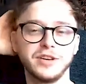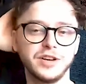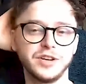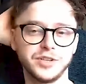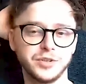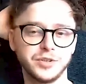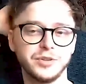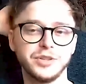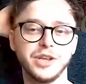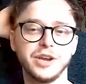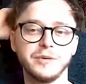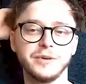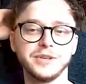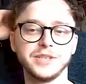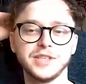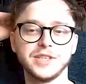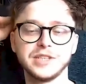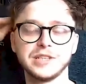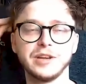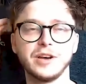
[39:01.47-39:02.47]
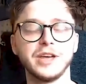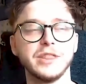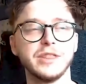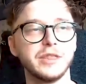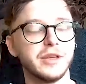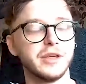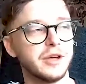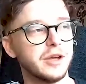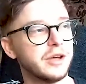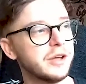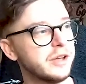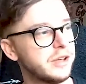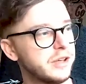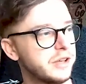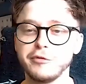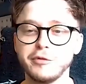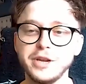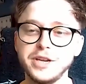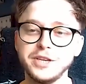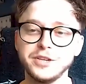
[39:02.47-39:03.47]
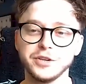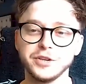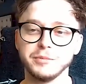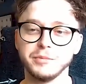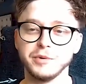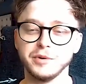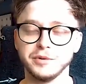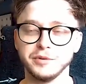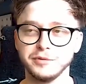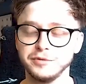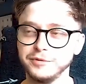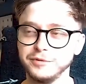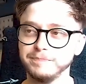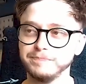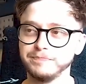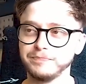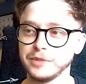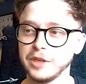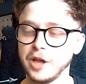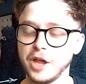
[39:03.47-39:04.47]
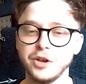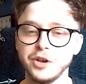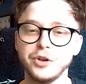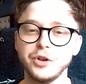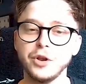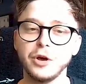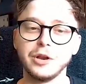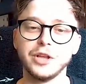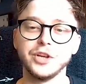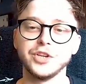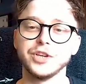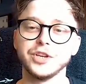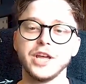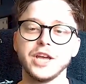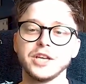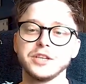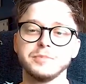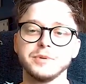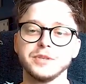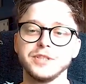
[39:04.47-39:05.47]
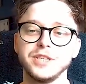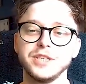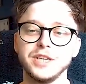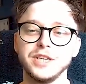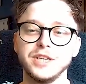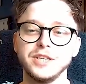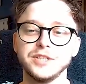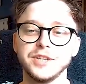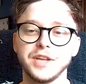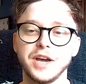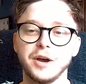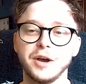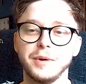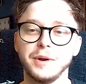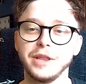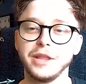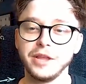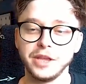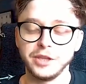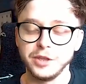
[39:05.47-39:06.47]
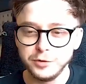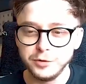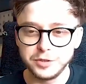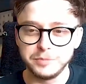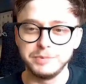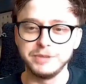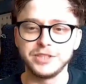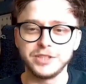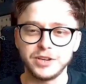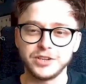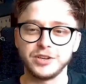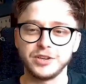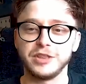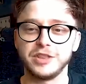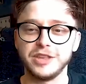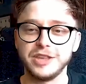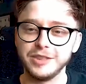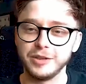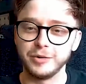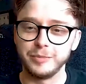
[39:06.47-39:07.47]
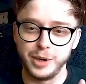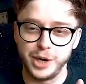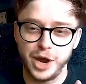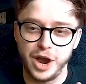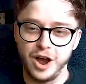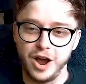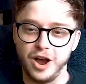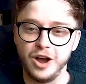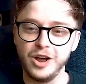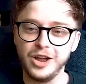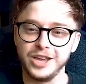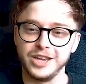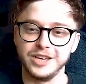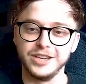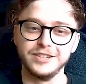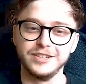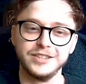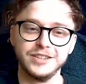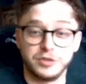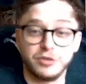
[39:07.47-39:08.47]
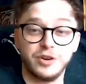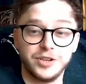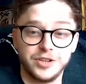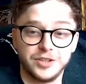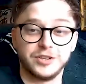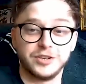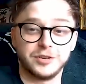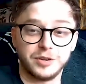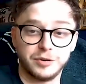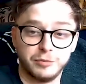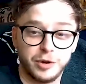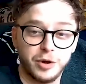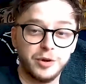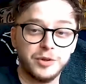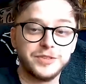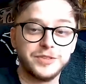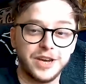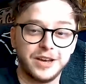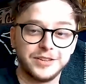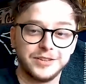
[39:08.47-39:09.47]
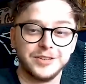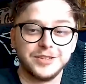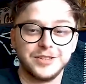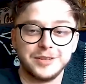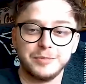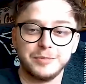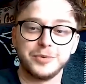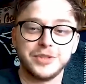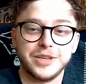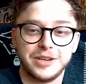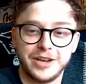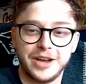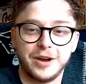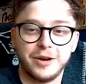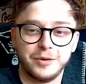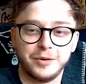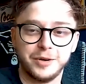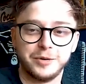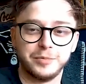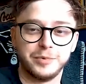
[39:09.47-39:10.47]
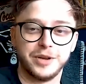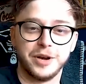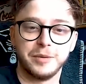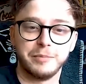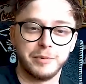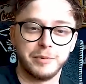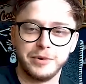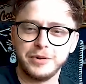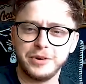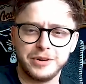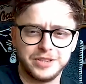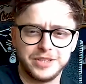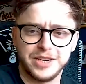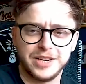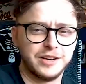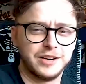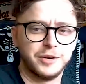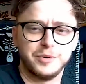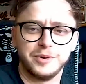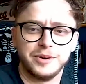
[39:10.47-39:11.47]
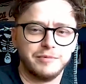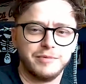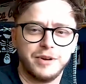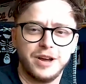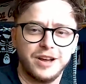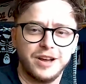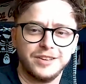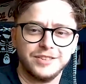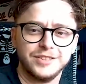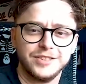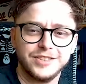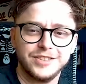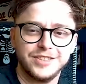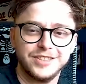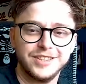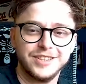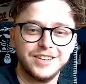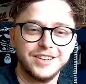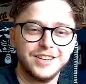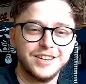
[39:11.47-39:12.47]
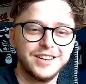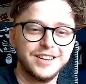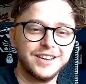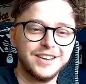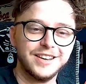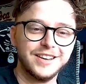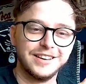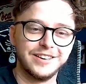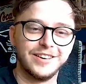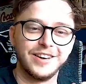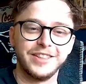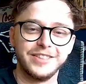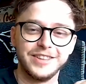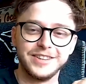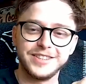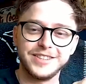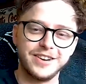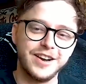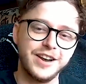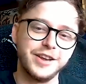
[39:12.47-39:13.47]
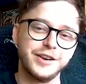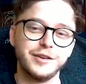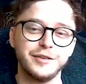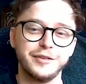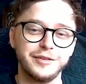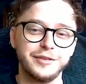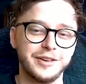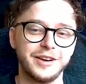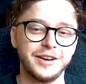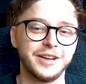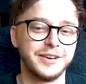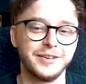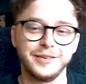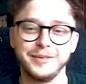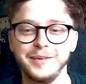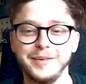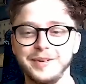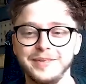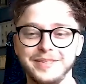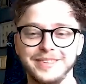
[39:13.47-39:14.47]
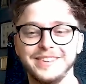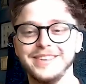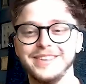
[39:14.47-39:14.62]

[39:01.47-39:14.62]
touched on there is is like the freedom of like knowledge and expertise now. And it used to be such a thing that we hide. Trust us, contact us, and we'll tell you how good we are, but we're not going to tell you in advance. Like this kind of like, oh, we're,